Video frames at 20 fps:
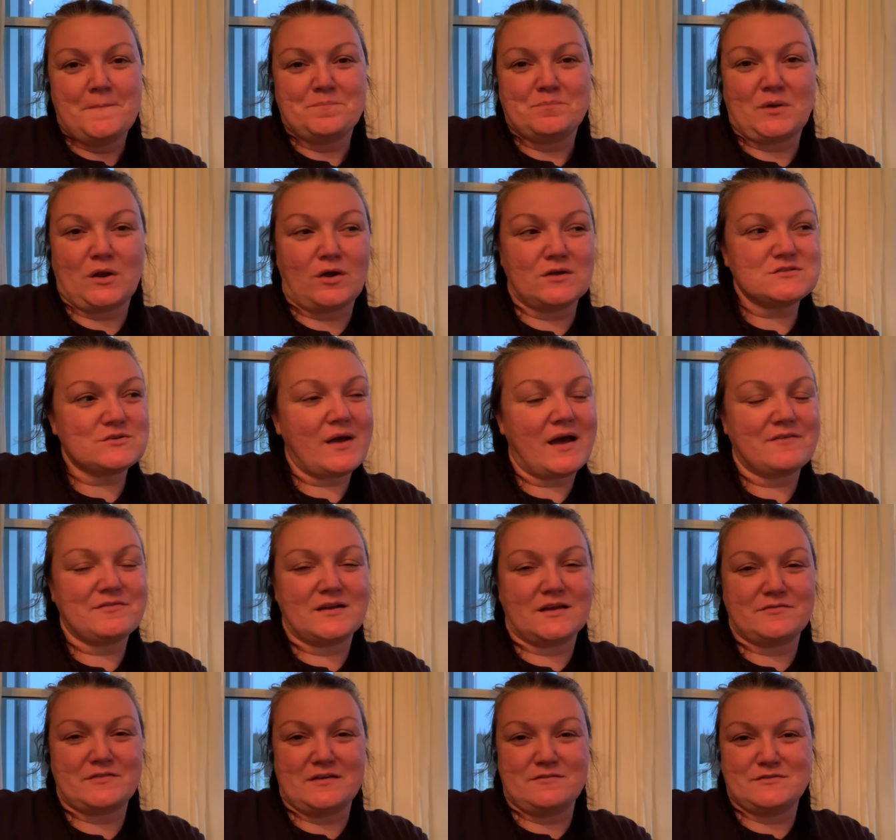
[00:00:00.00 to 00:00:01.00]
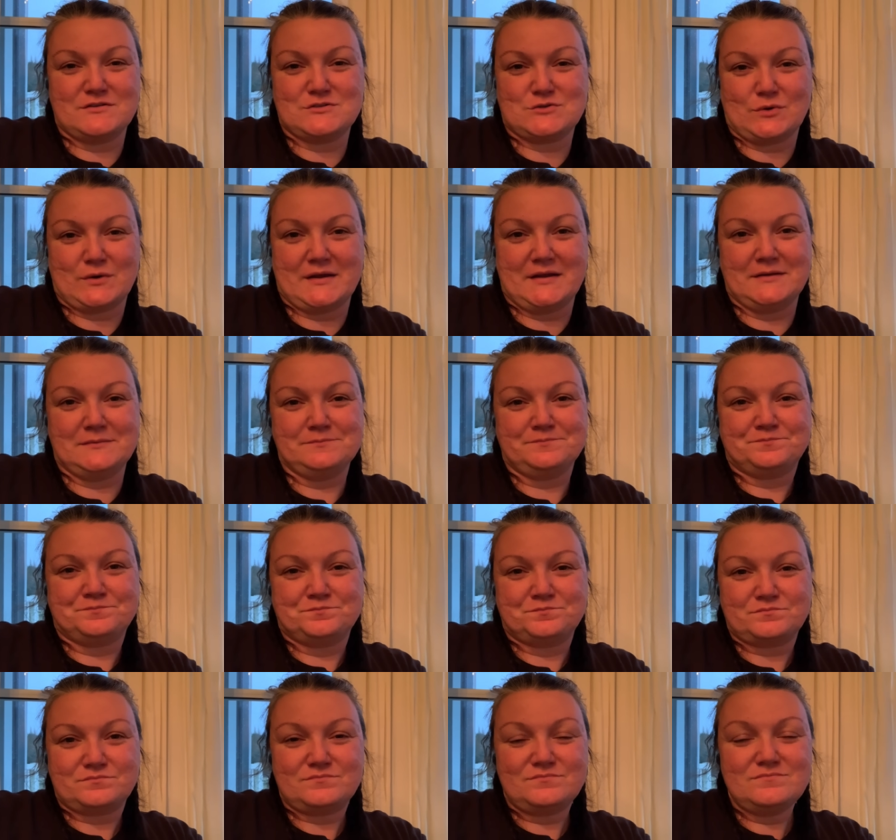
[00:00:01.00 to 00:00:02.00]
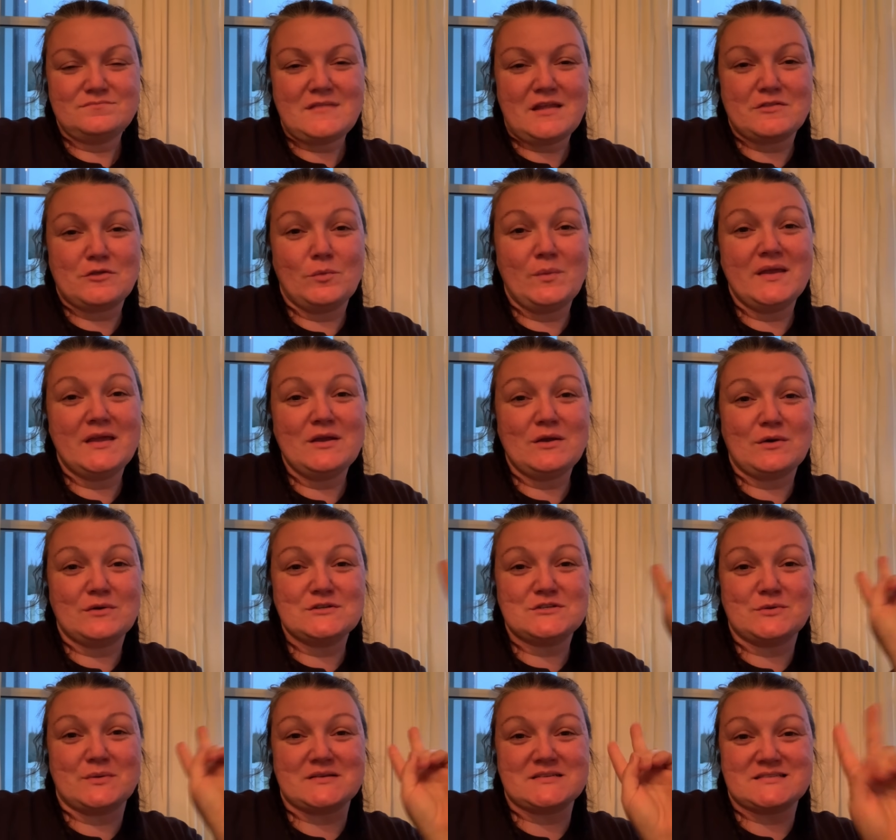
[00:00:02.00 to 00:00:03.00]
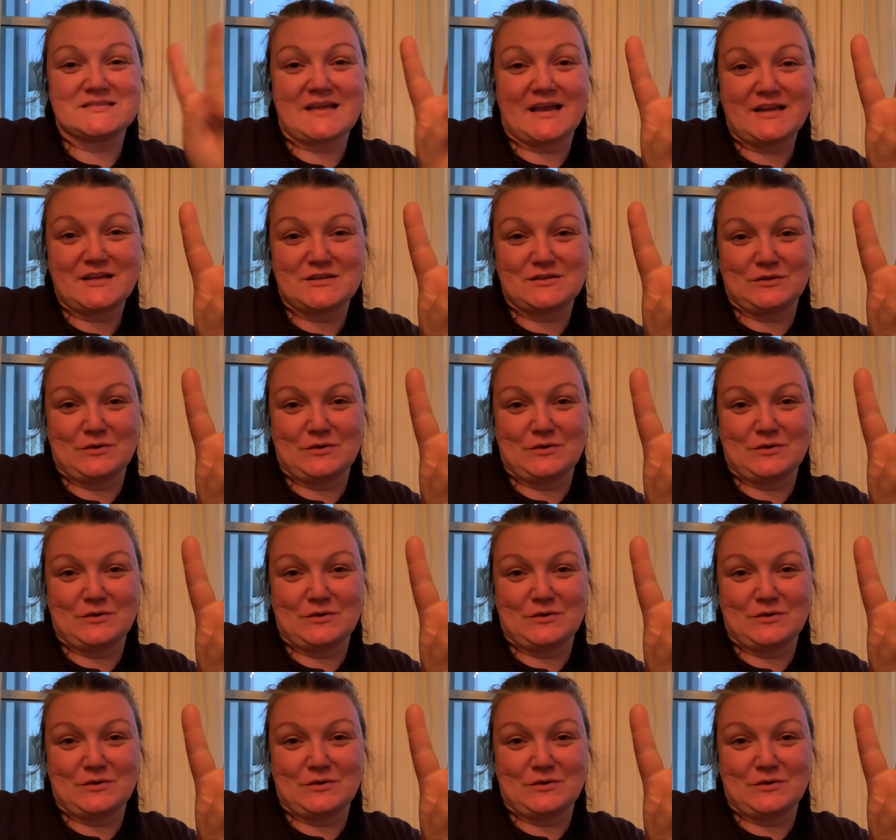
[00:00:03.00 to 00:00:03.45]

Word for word: but also have enough inventory that we can go to a second